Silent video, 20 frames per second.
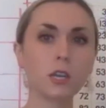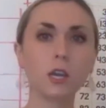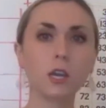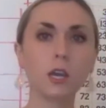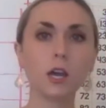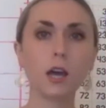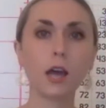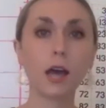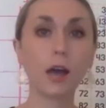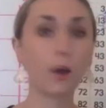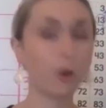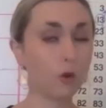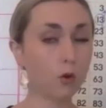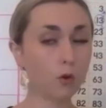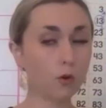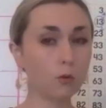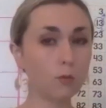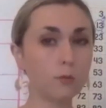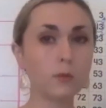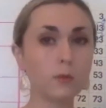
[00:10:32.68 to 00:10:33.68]
at
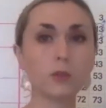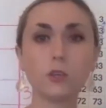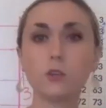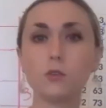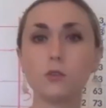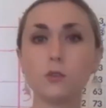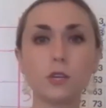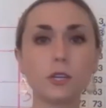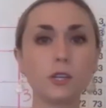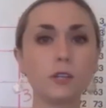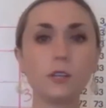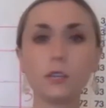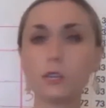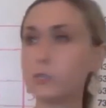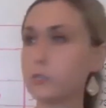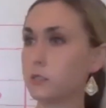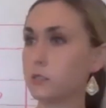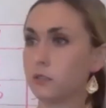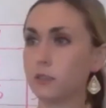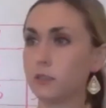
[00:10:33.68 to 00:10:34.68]
home, you can
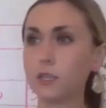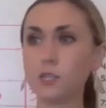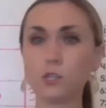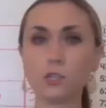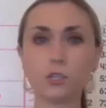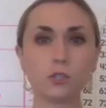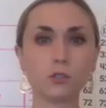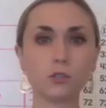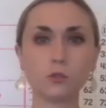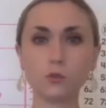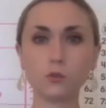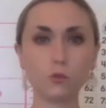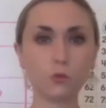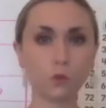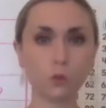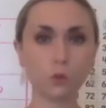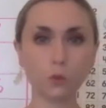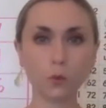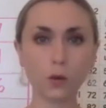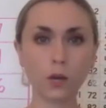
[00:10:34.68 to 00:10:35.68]
easily just
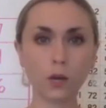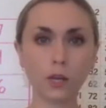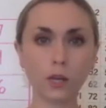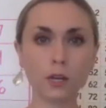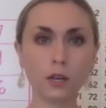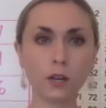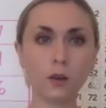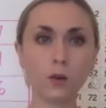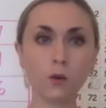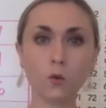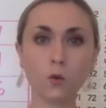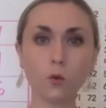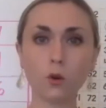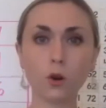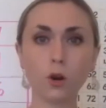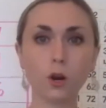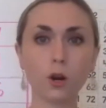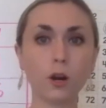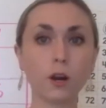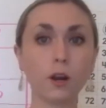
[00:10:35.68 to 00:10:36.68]
Google one,
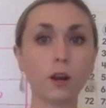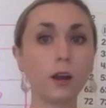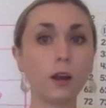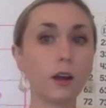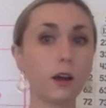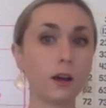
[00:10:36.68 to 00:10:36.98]
or